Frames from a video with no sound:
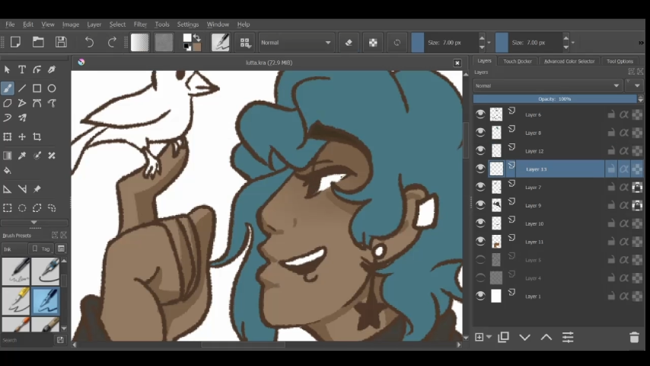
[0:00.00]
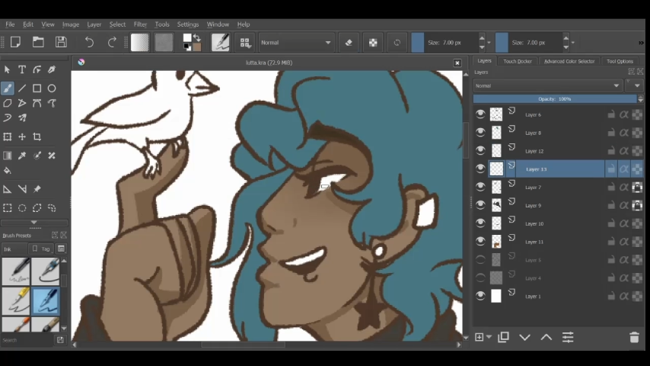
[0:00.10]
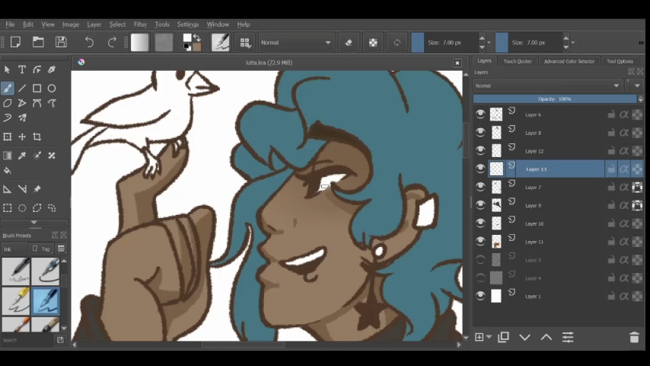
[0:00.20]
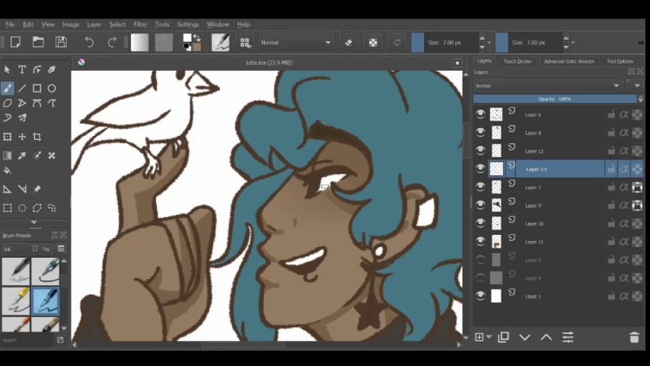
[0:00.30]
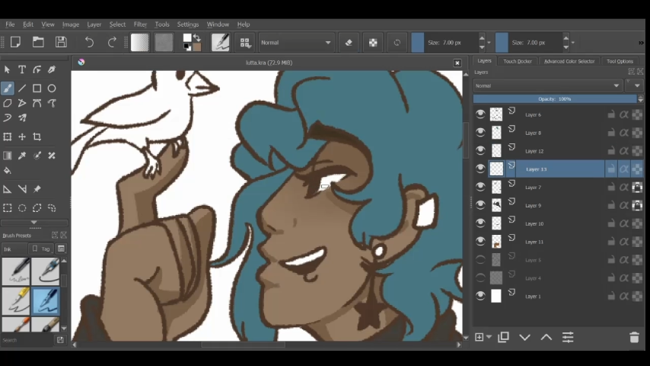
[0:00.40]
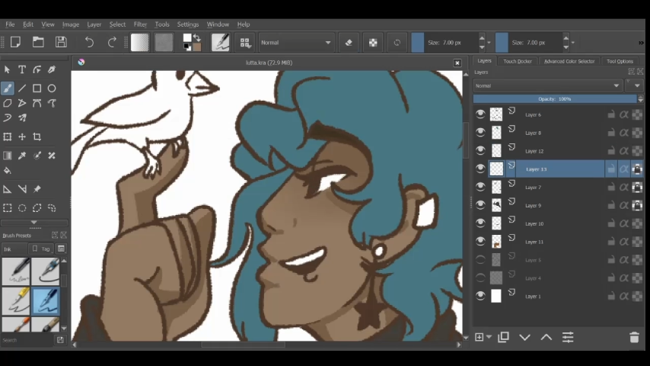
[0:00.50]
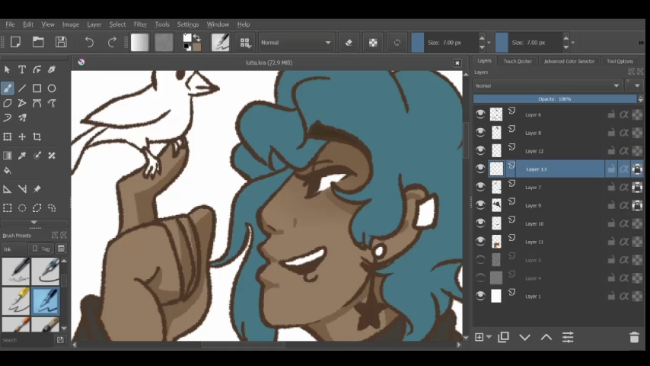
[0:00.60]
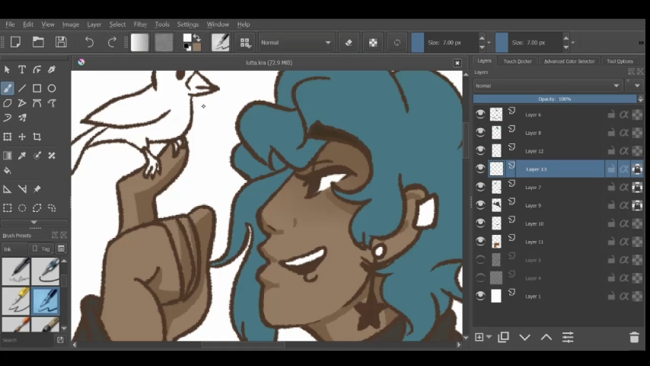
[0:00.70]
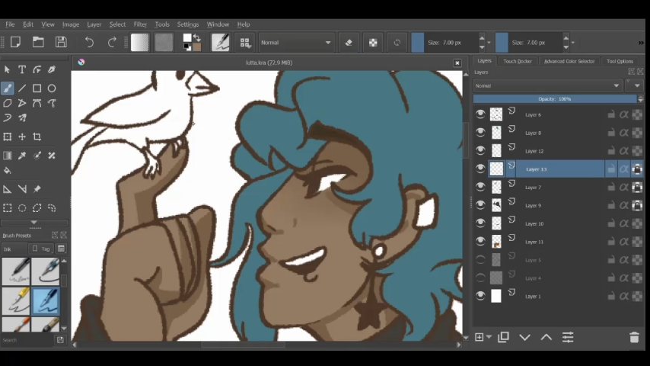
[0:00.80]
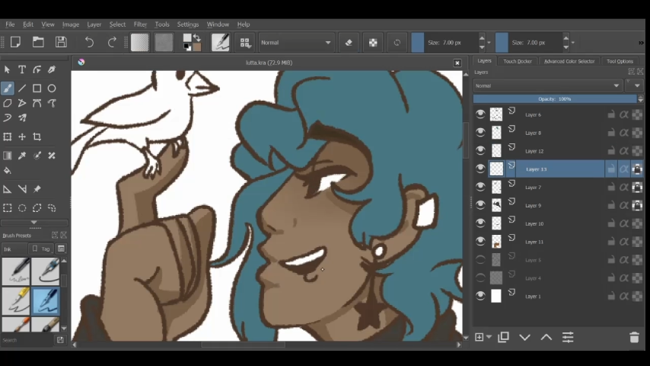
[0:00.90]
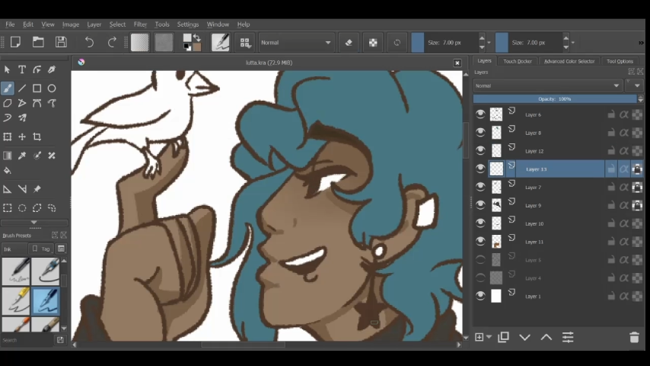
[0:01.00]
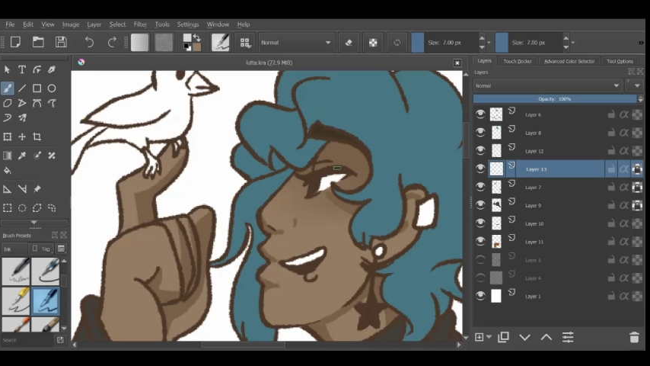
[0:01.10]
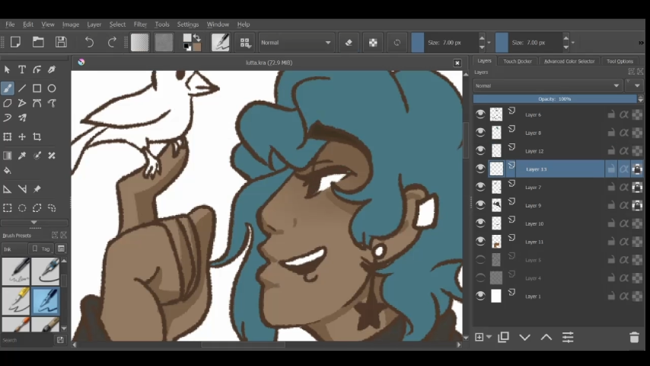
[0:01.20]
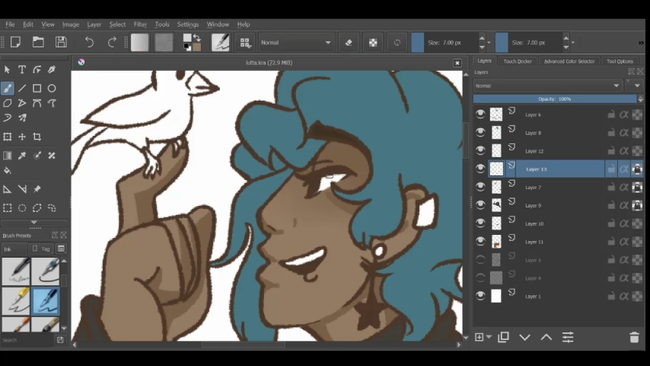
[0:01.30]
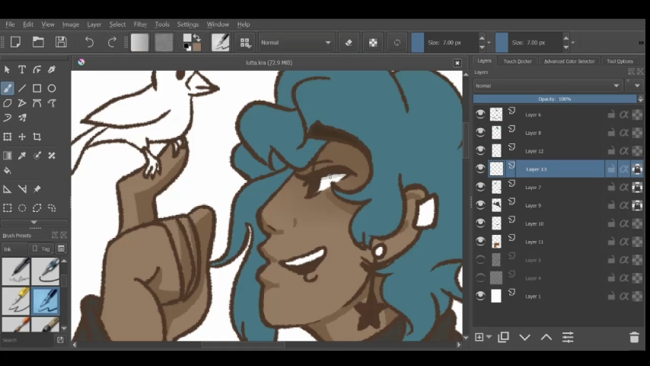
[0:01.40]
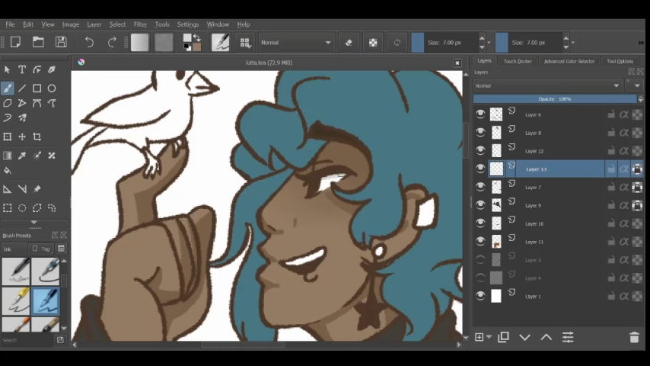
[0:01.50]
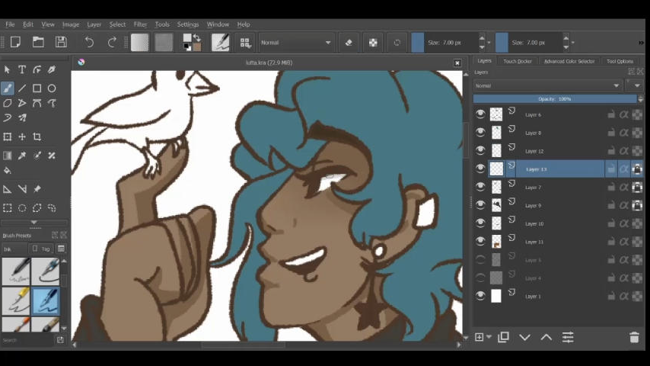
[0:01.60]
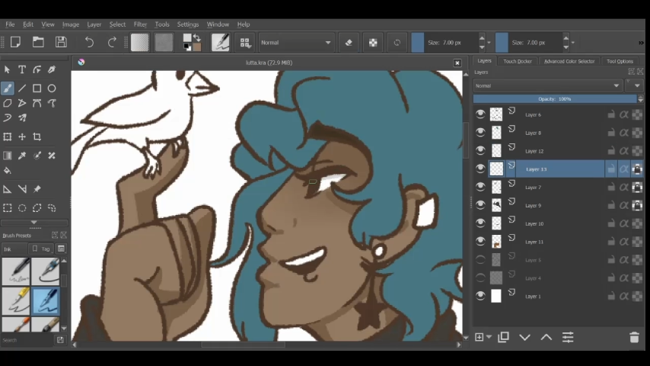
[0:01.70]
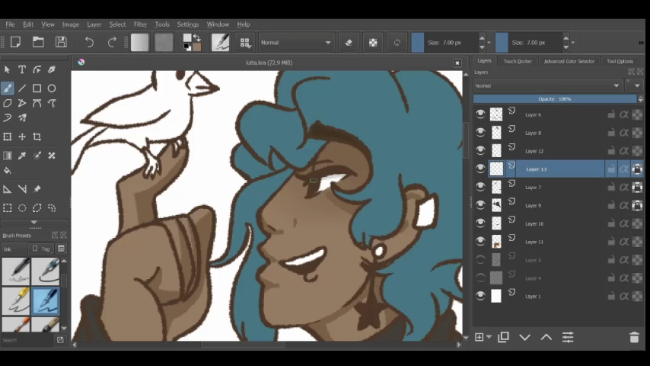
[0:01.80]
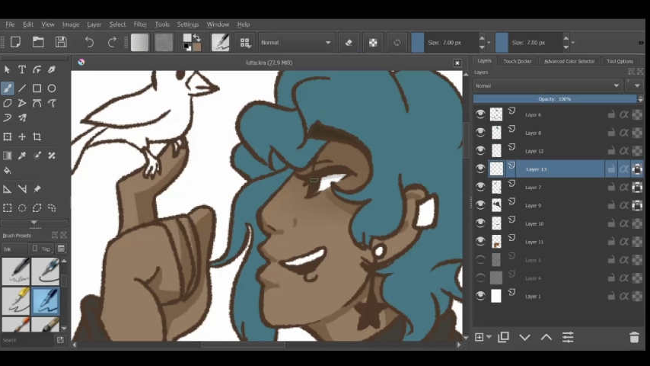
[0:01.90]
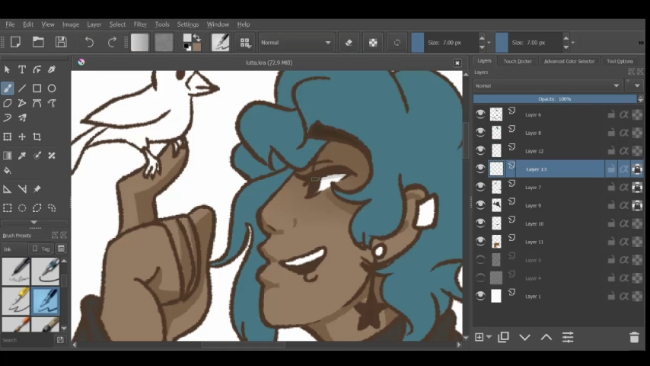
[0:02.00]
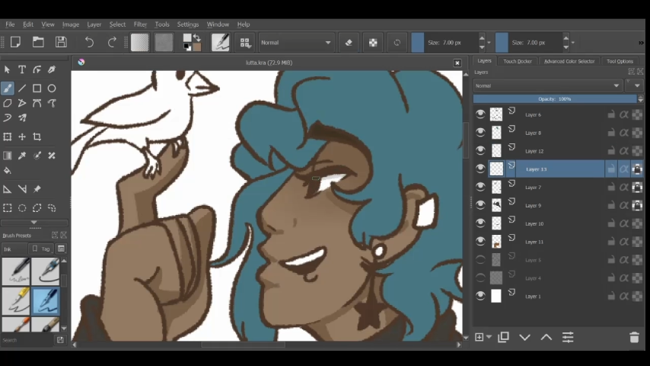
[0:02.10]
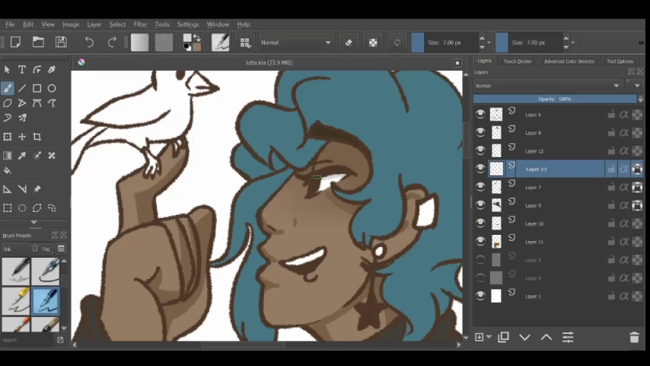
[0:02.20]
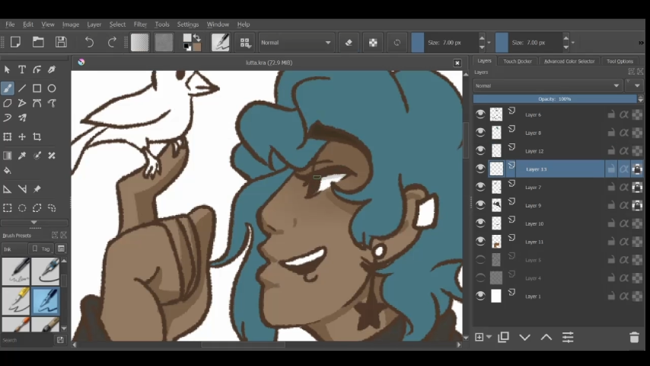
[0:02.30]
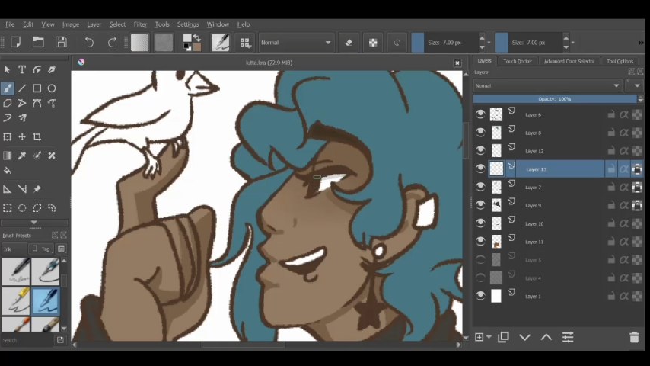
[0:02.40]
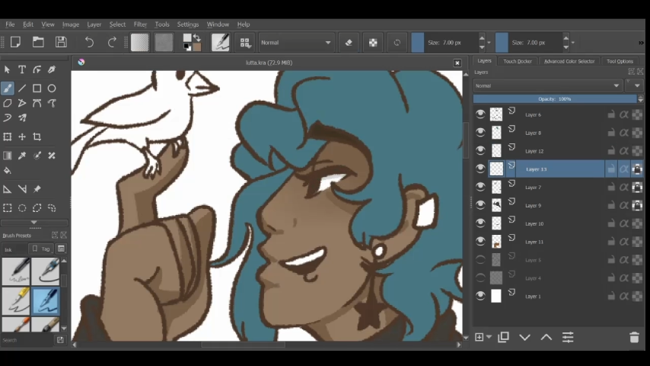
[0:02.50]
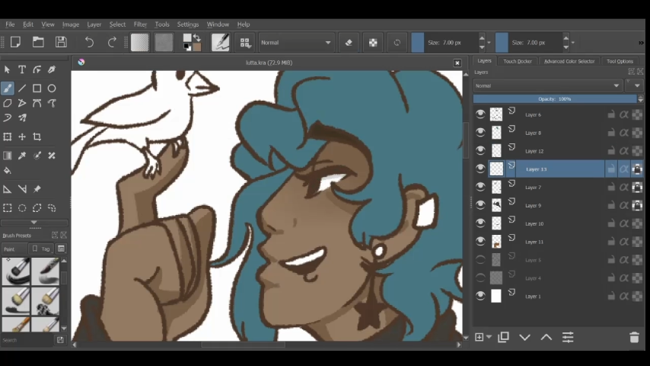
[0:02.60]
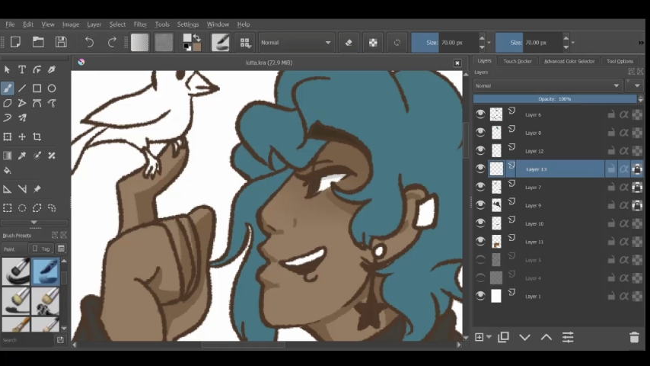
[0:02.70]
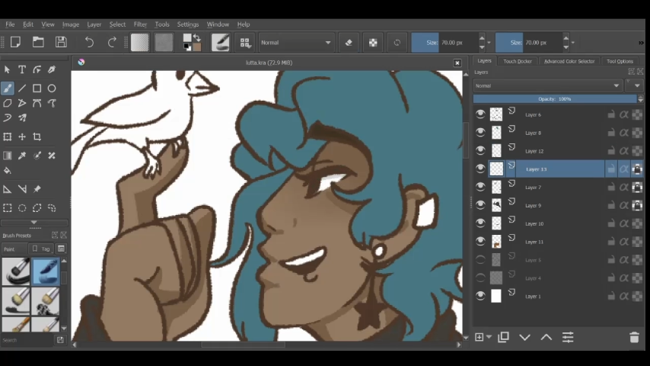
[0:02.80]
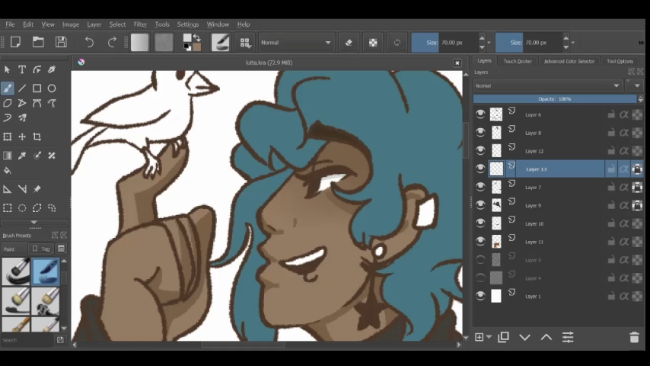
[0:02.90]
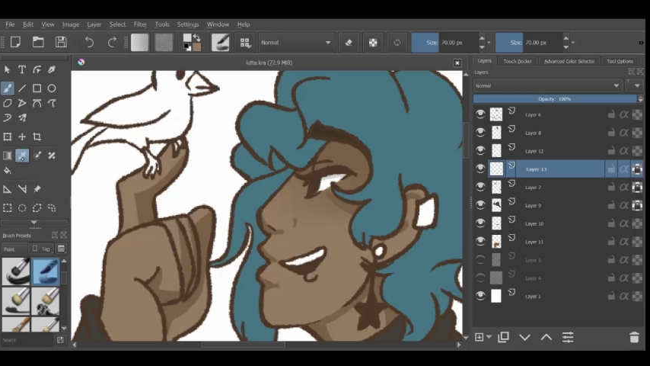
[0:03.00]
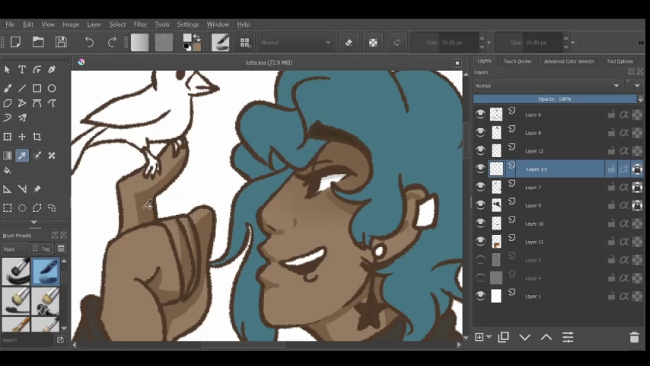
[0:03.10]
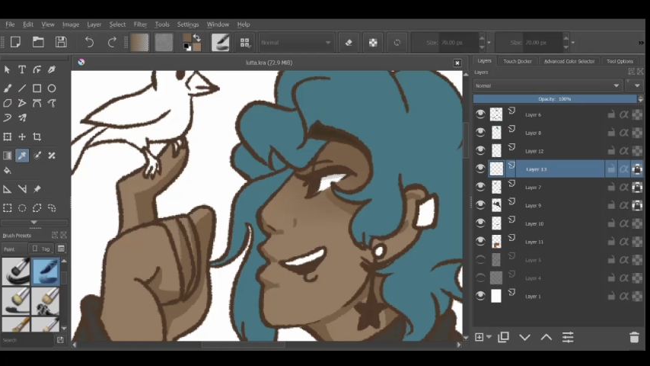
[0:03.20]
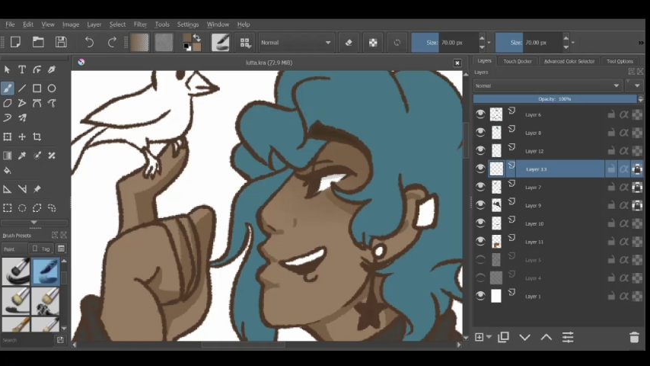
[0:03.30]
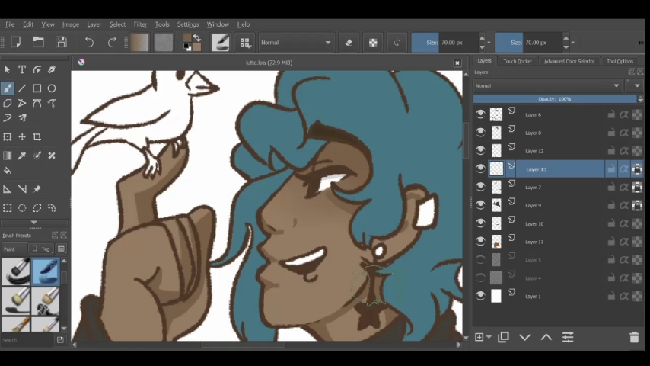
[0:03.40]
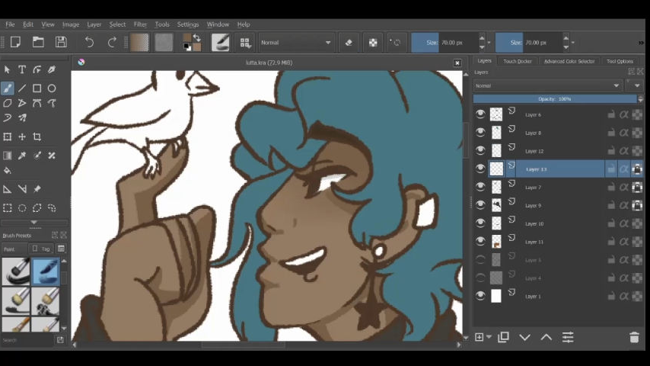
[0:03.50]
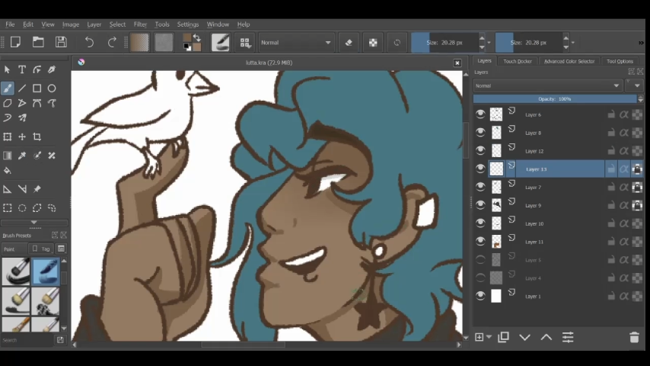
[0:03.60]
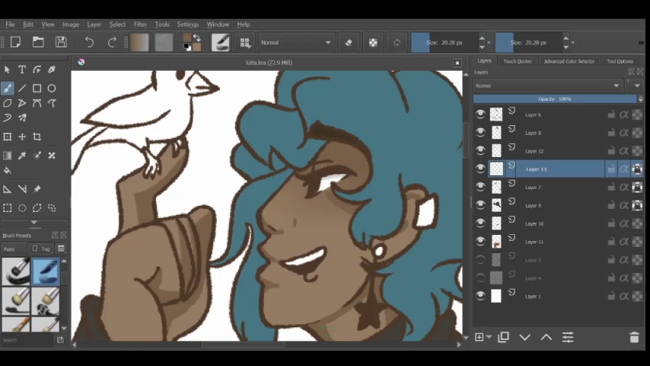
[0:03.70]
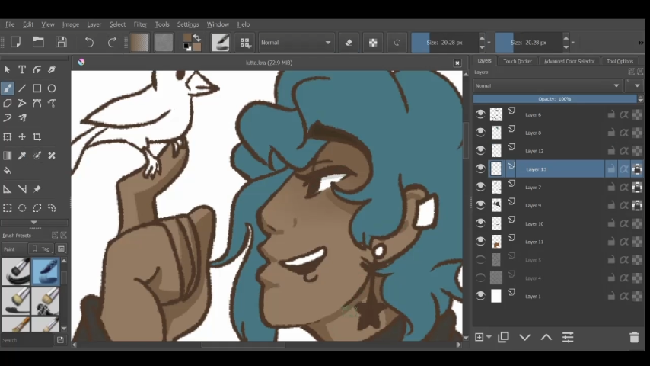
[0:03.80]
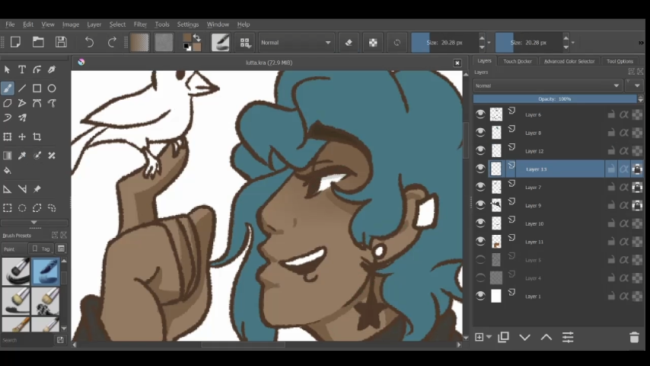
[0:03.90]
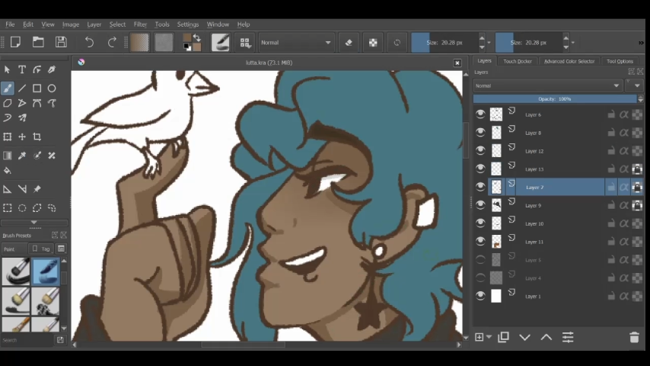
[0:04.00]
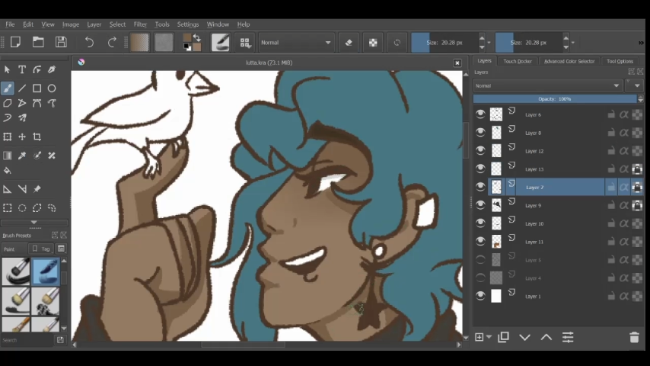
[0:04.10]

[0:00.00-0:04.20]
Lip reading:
[unreadable: no face in view]